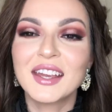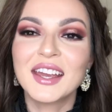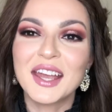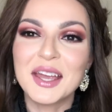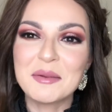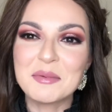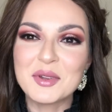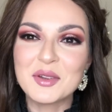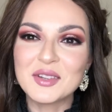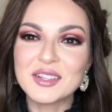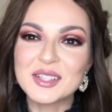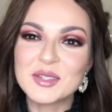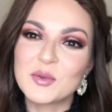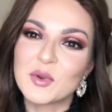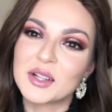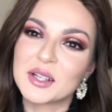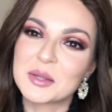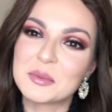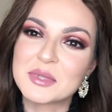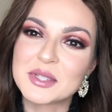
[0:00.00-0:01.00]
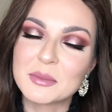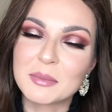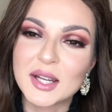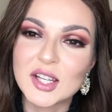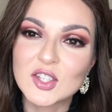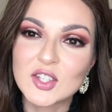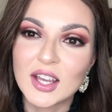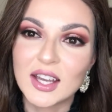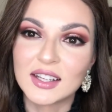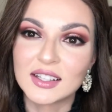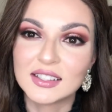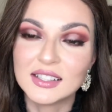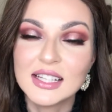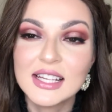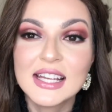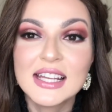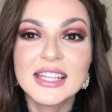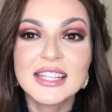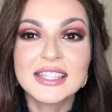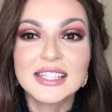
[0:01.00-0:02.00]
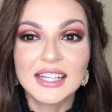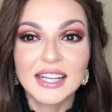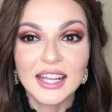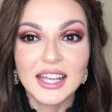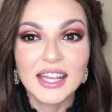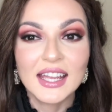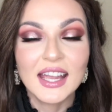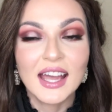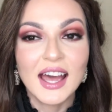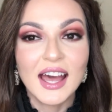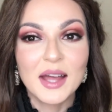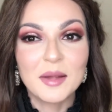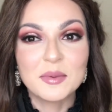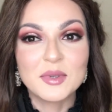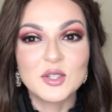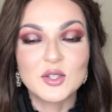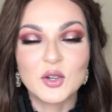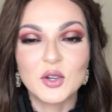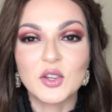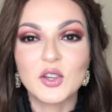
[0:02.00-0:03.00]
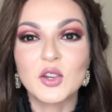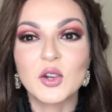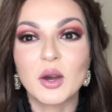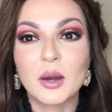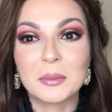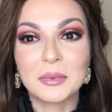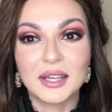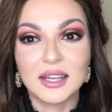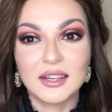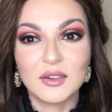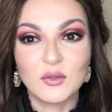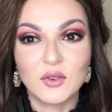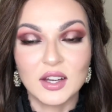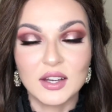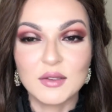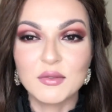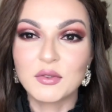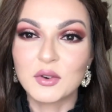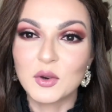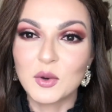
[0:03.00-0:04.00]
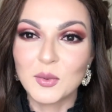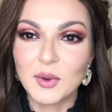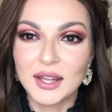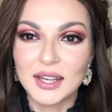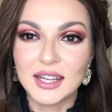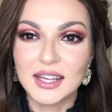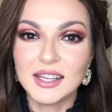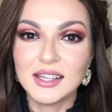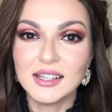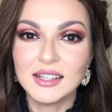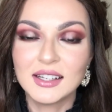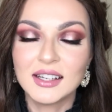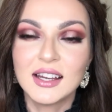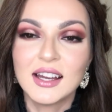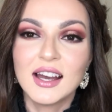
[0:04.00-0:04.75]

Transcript: Hey beauties, welcome to my channel. Today I'll be showing you how I'm getting ready for a wedding.